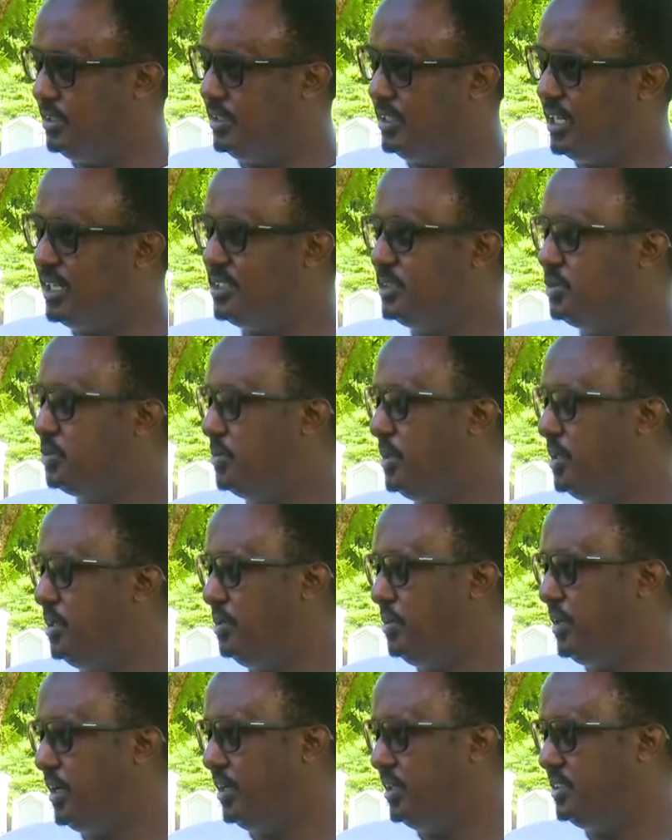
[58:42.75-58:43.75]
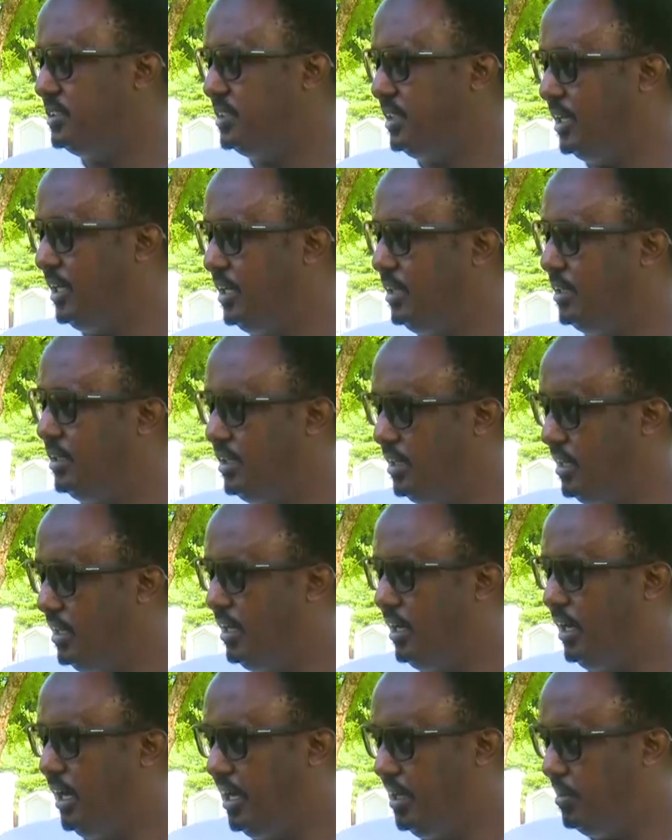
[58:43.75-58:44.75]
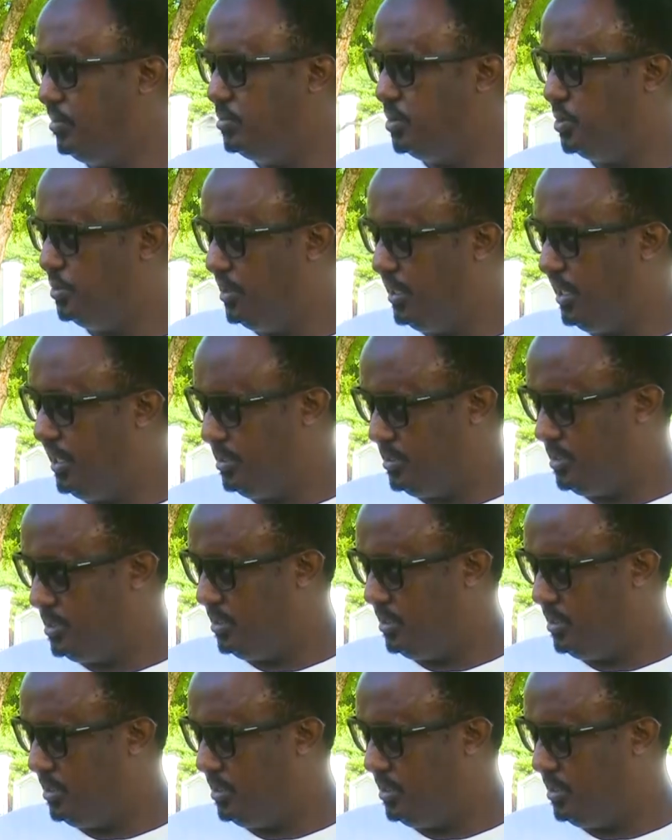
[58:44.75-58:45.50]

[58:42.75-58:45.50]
That is when you can say, I am too late.